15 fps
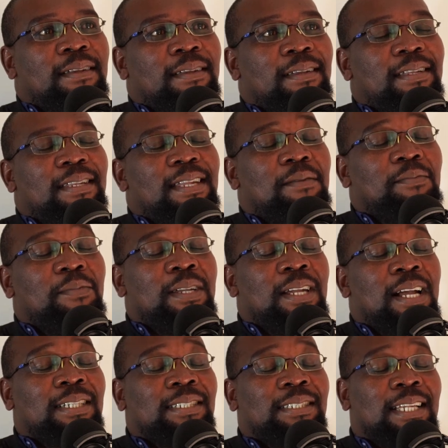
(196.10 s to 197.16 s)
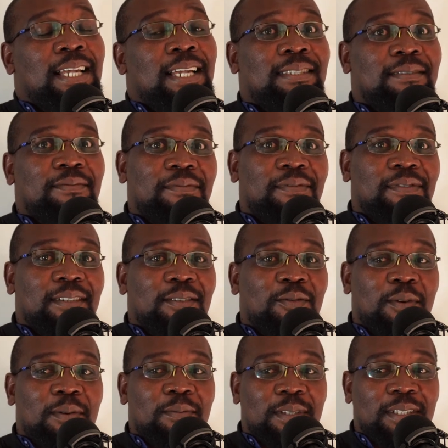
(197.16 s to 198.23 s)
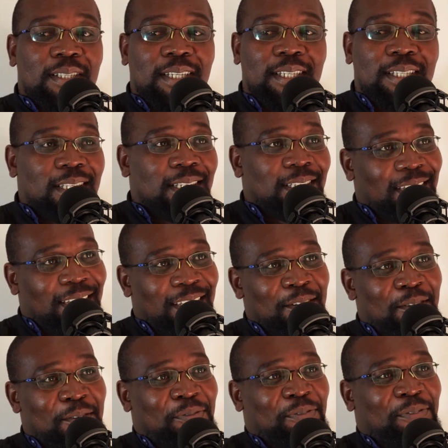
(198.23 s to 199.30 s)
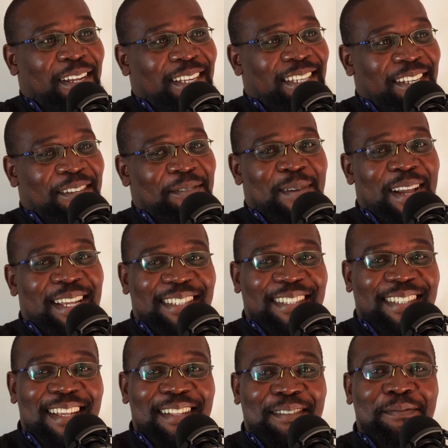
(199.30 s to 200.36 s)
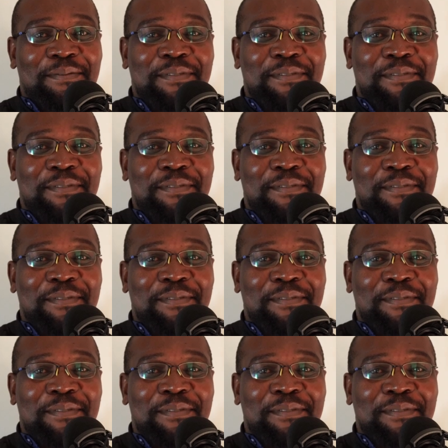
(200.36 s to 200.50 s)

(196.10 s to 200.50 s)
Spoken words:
Nami angizazi mfethu, I'm still in the journey of finding myself,